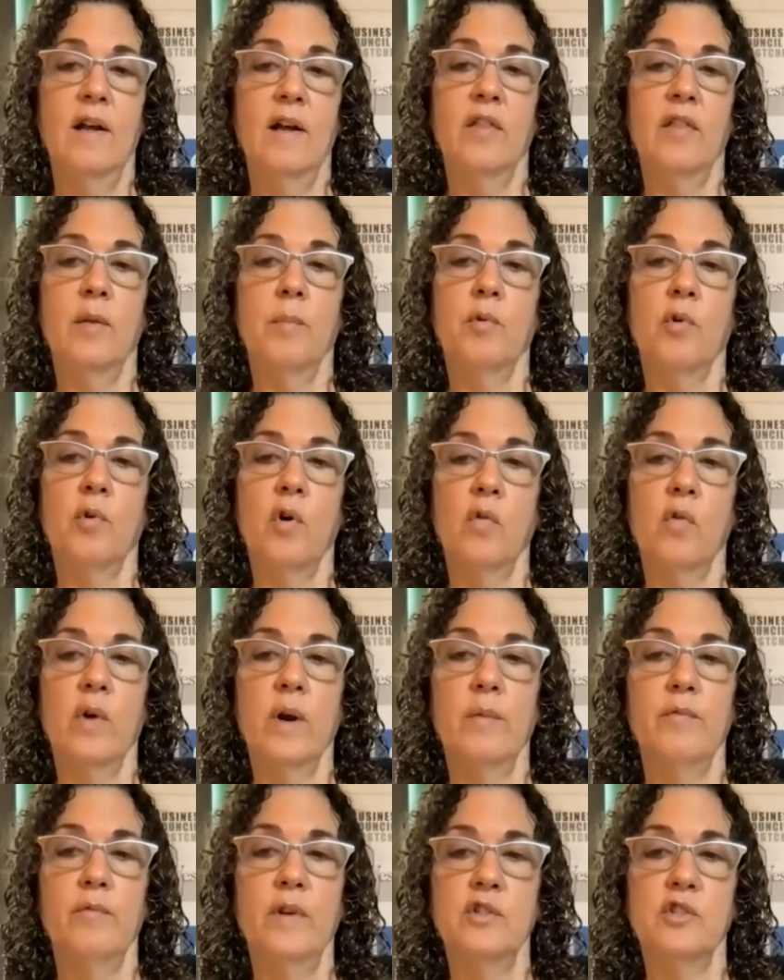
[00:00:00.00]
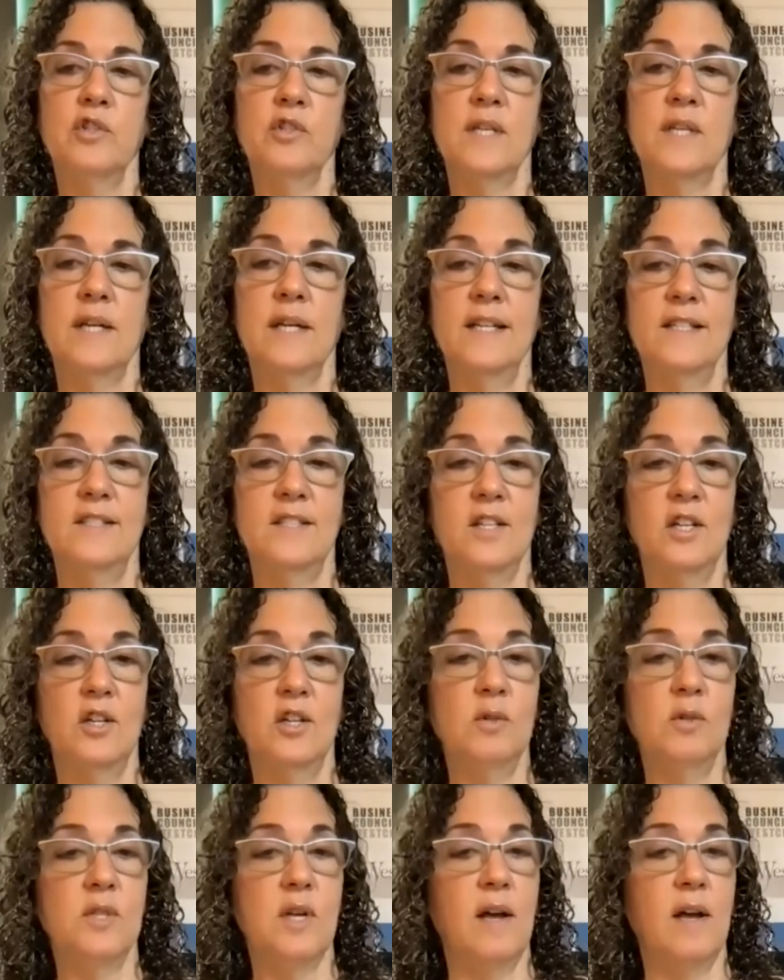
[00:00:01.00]
The program features an
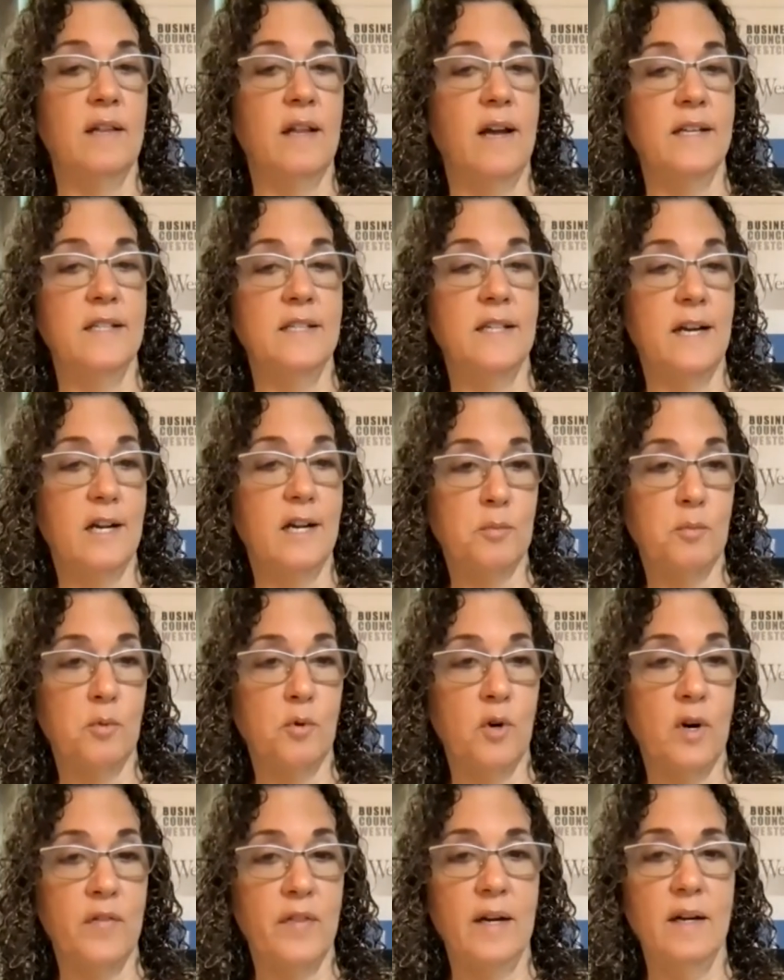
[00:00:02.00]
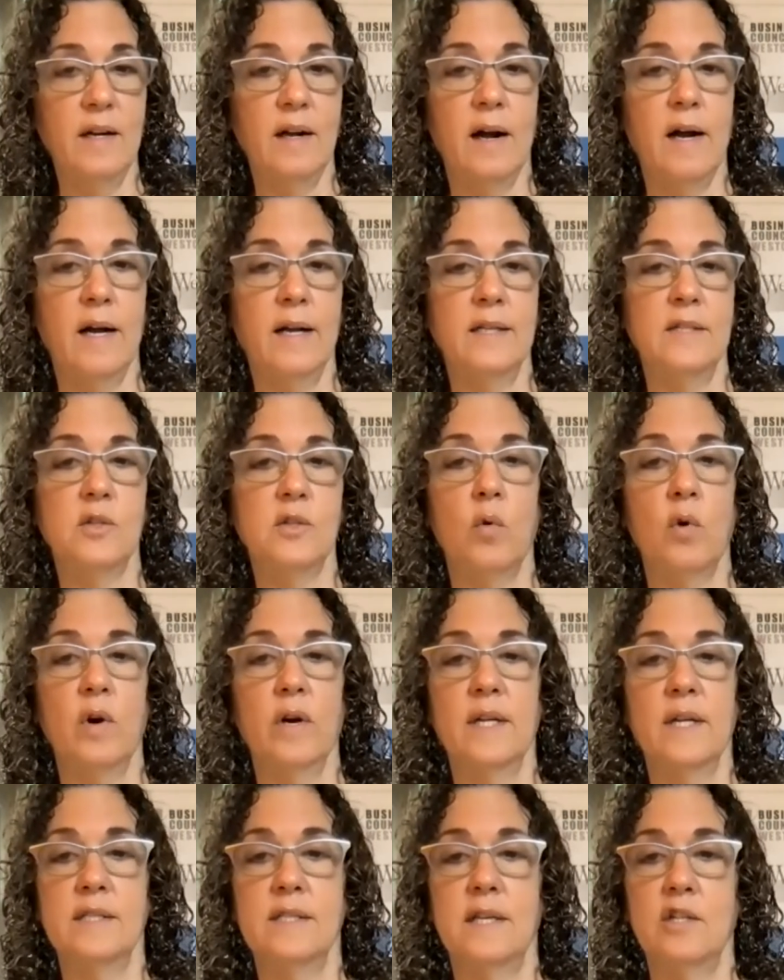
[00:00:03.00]
easy-to-use online dashboard that guides
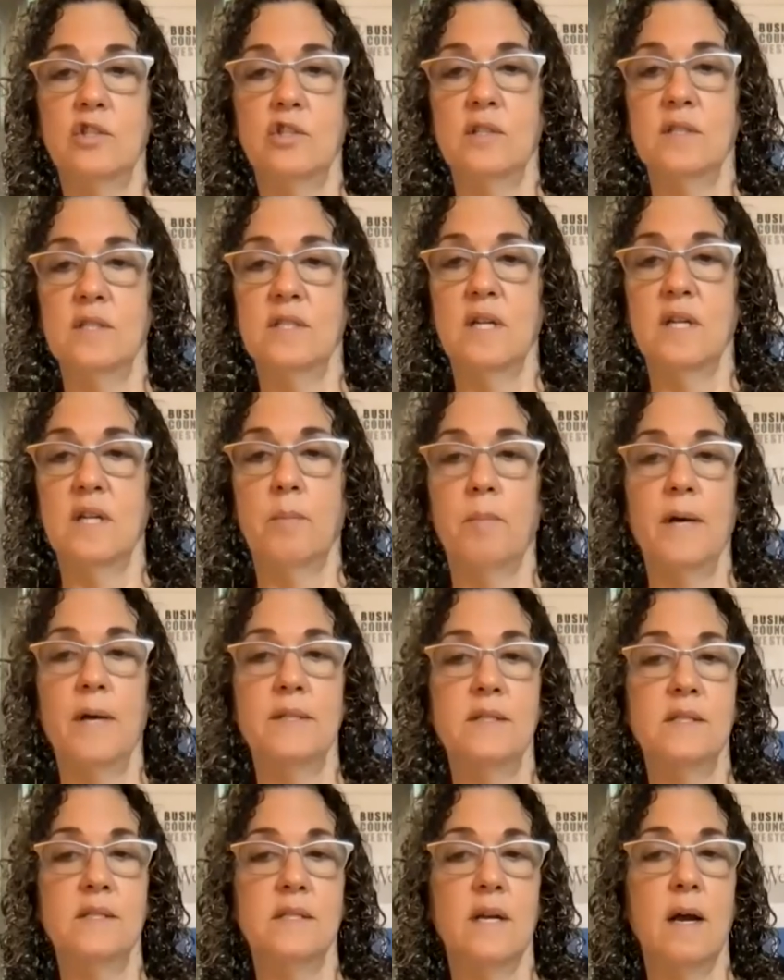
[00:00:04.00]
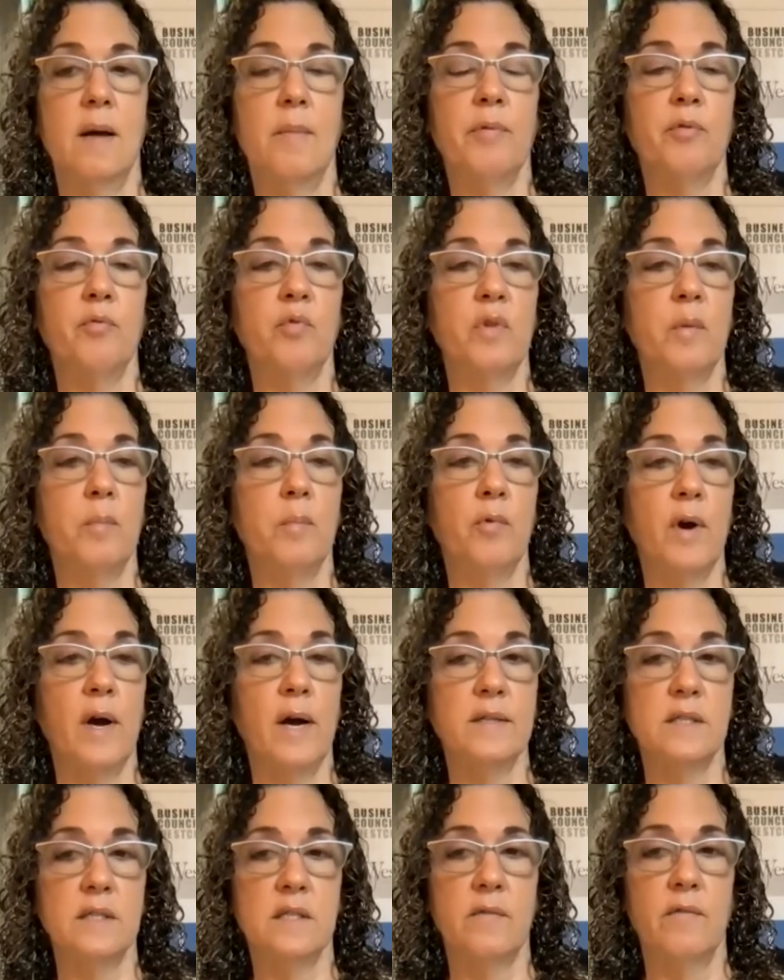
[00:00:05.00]
organizations step-by-step through the
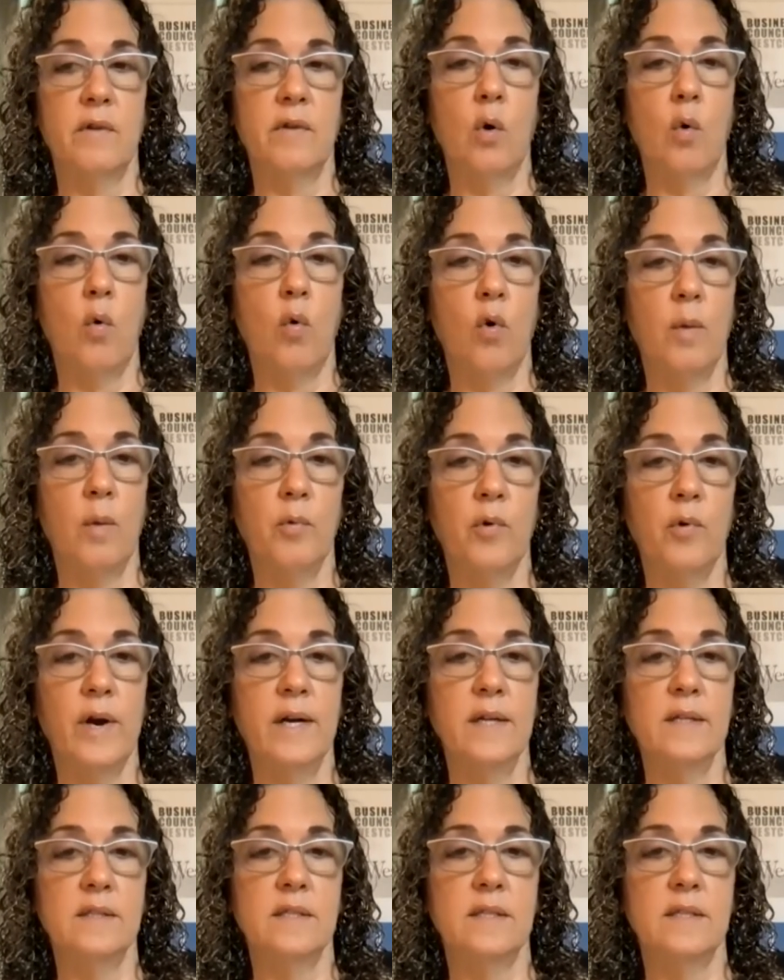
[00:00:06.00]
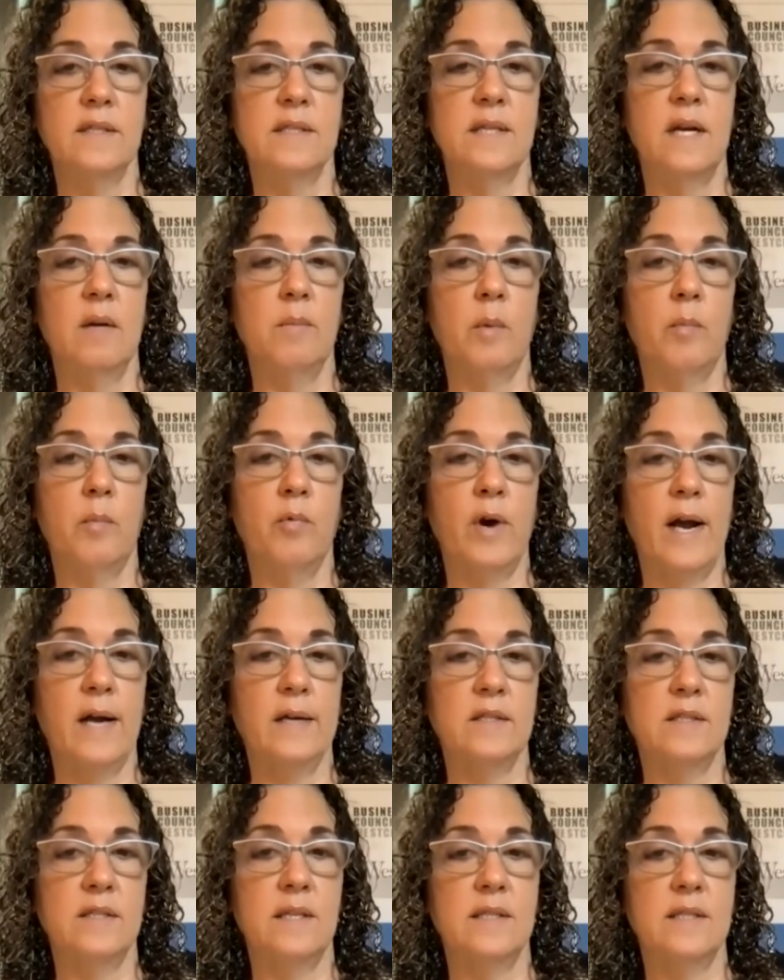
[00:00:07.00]
process of incorporating sustainable
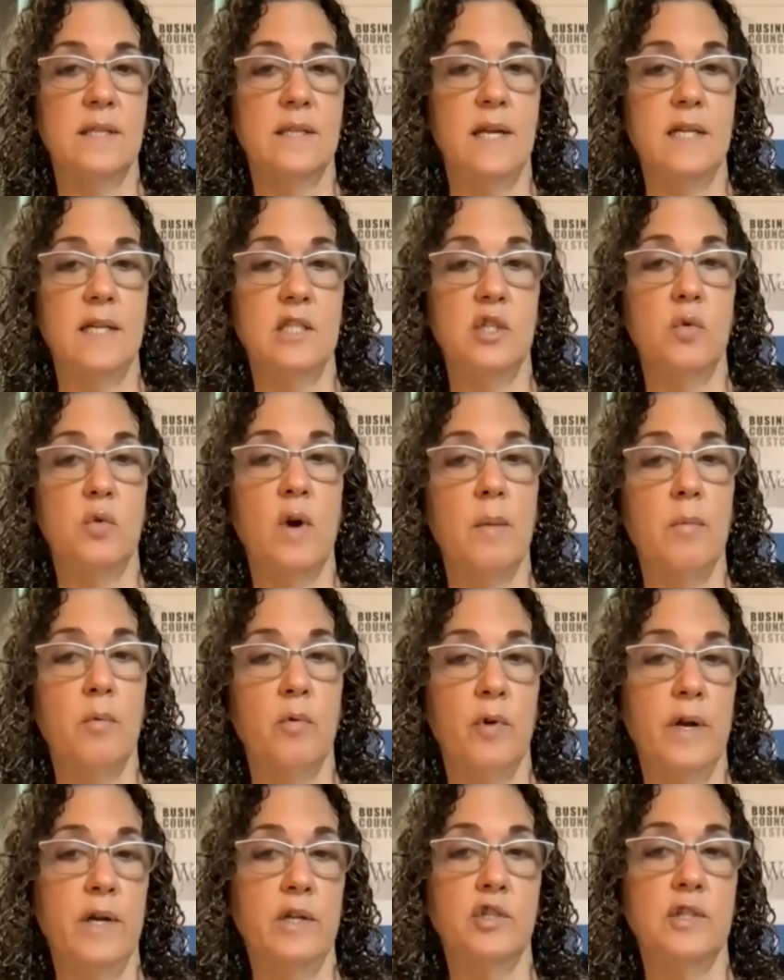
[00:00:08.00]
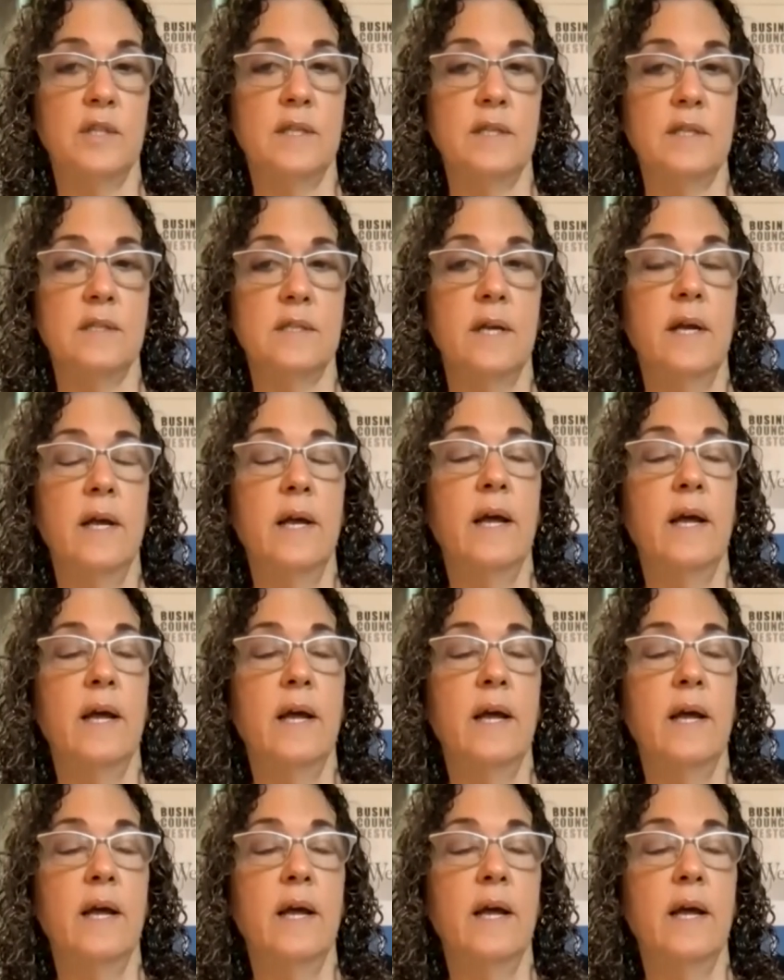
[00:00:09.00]
practices into operations